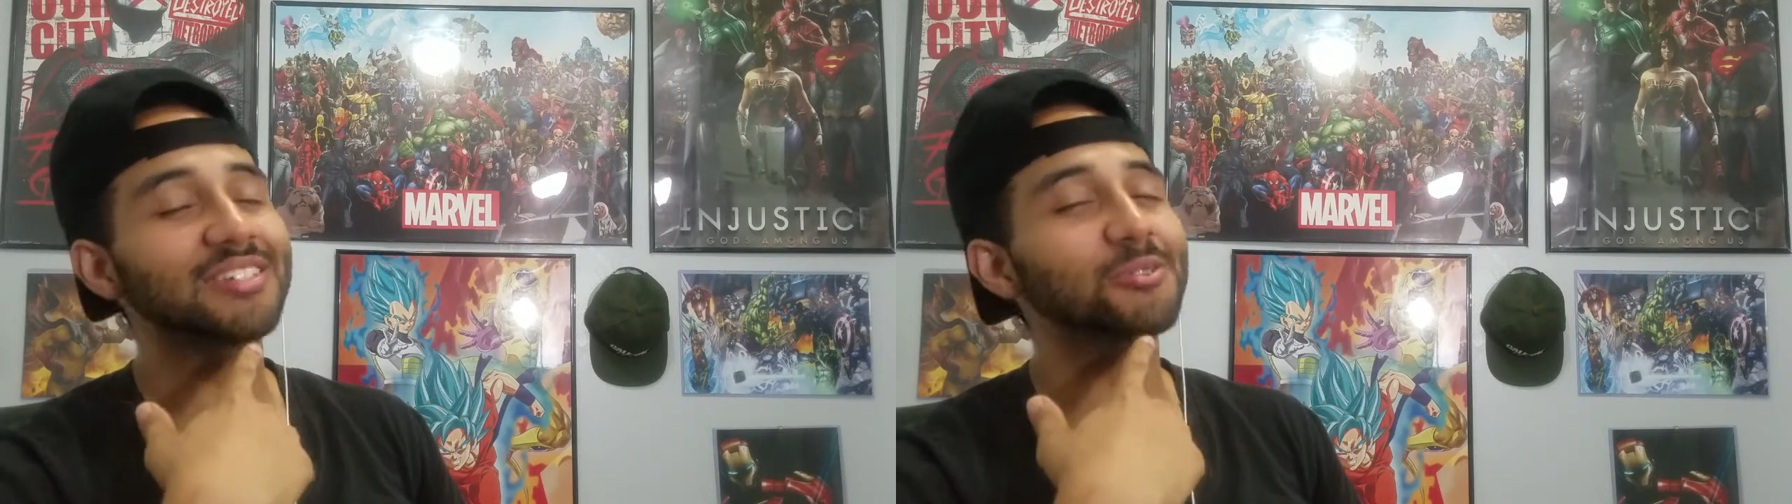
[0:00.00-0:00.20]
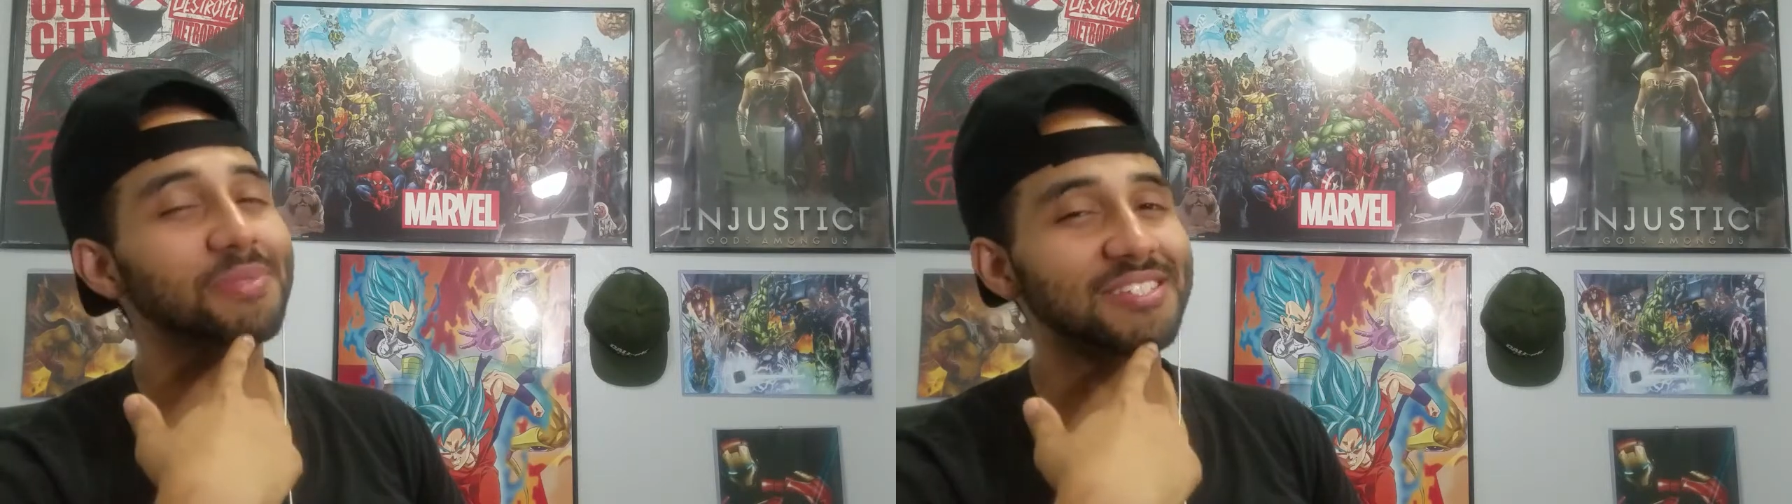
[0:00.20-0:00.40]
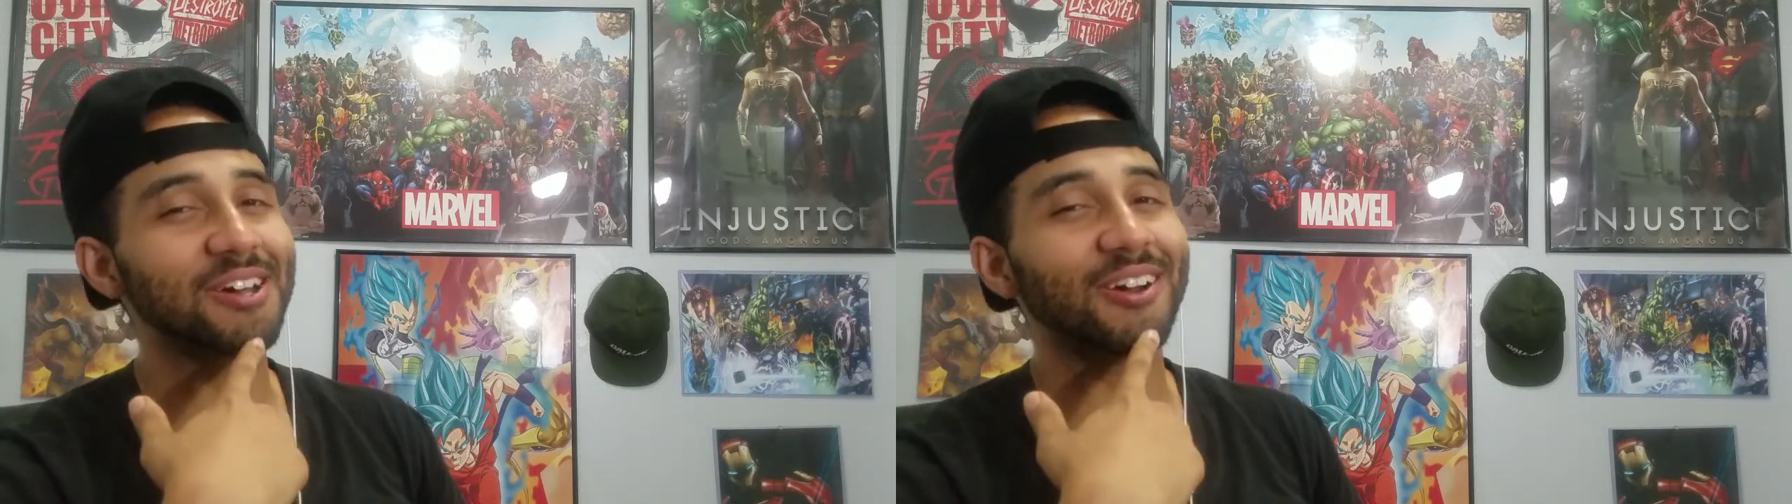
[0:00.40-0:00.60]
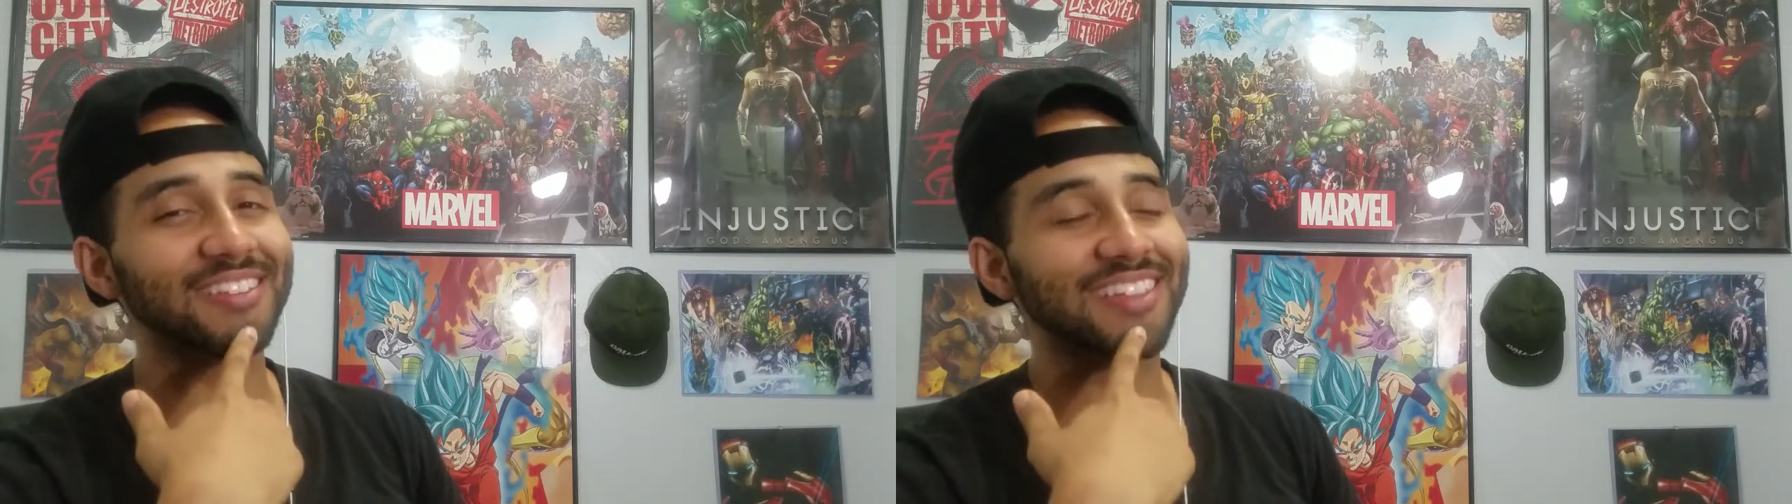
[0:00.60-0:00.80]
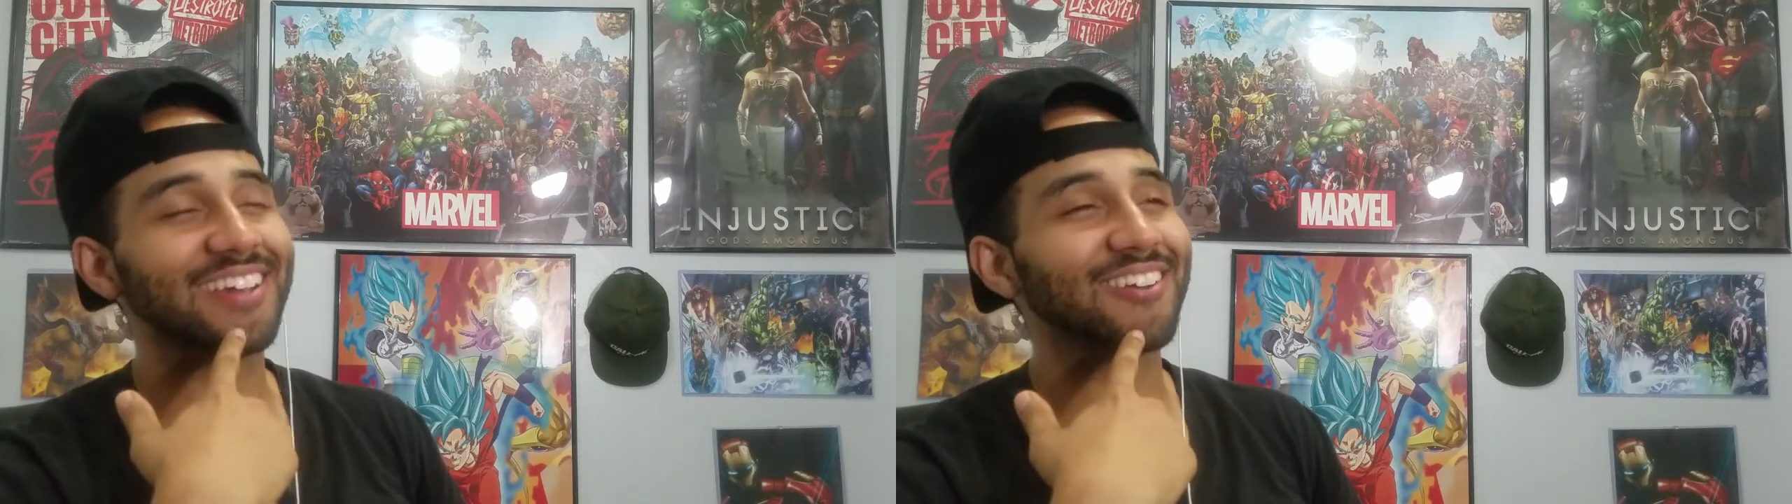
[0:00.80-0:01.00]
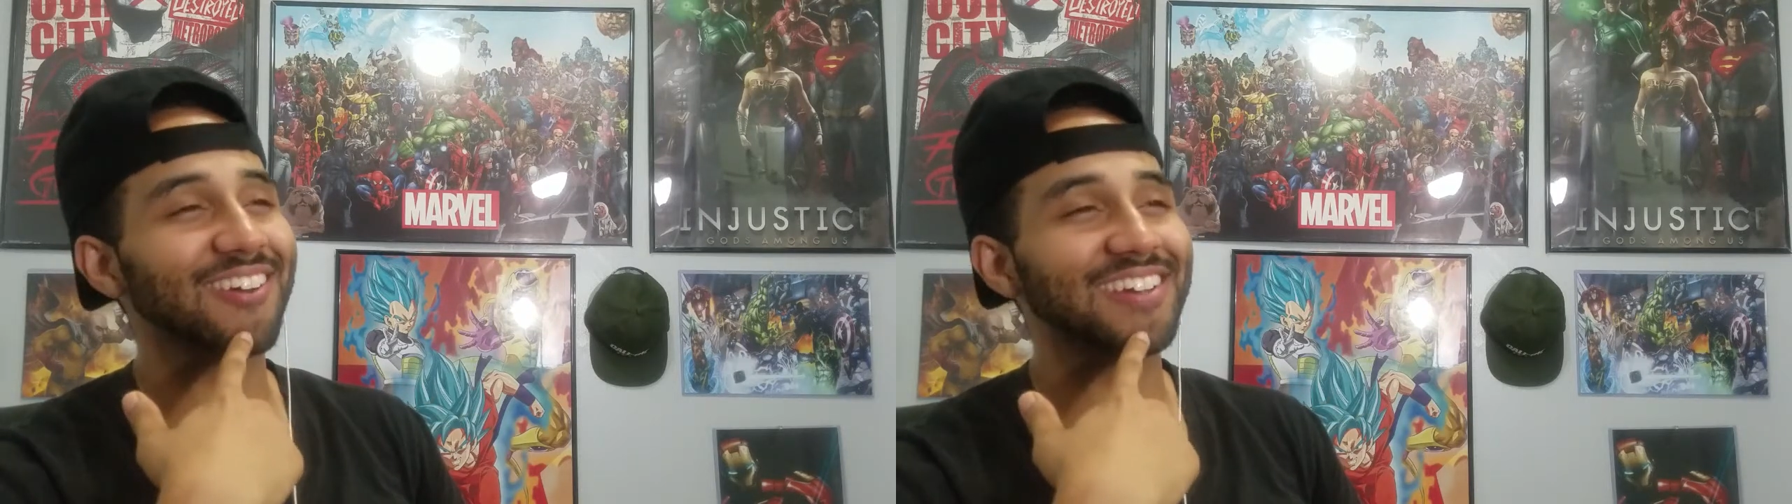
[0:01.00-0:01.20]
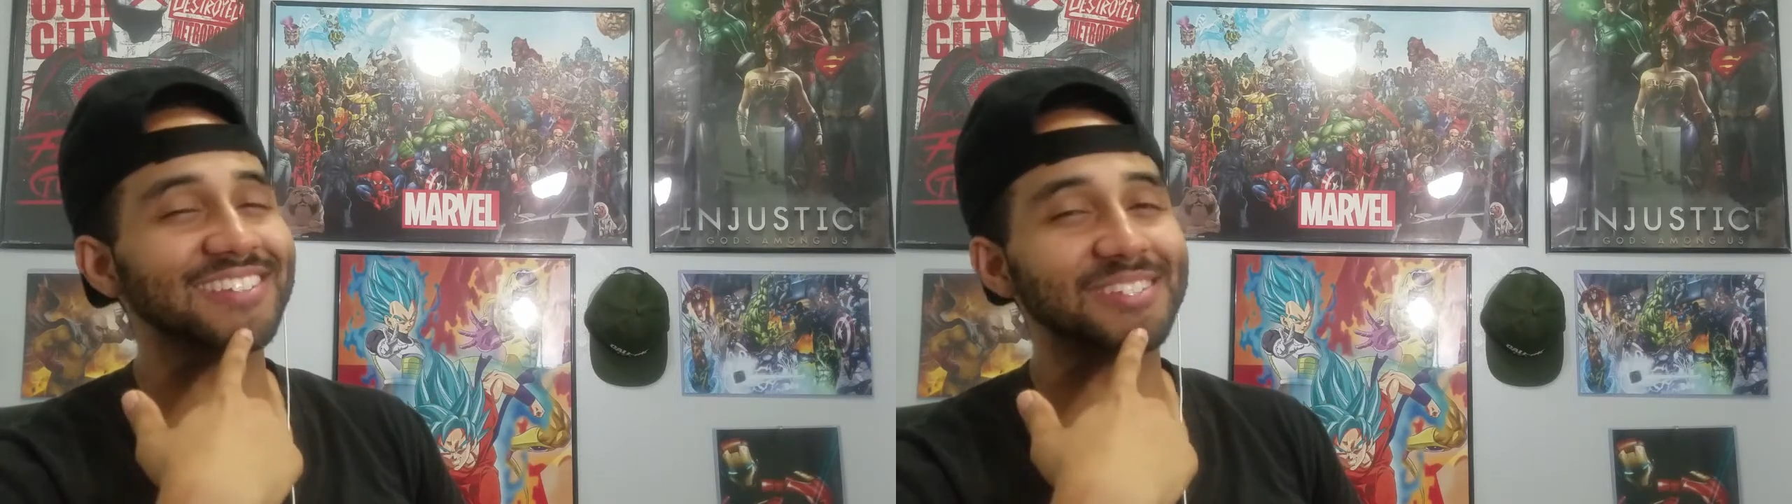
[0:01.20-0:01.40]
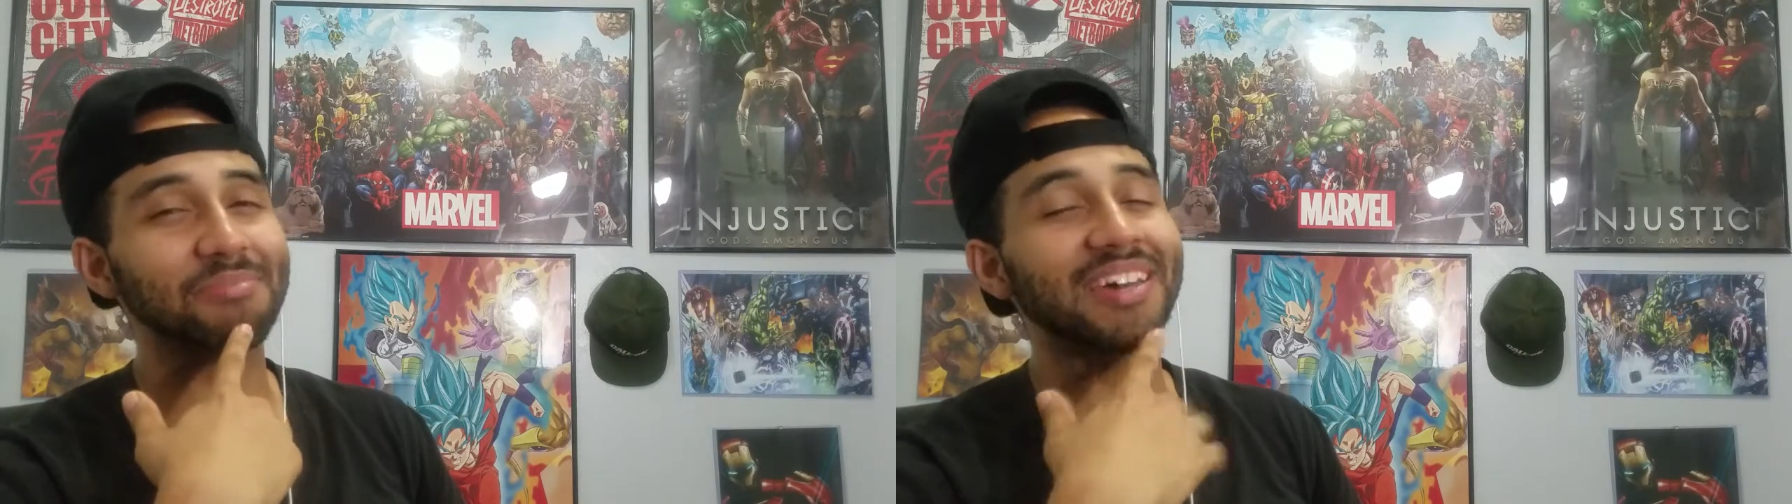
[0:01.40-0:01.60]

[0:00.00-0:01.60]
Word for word: do be talking like crazy.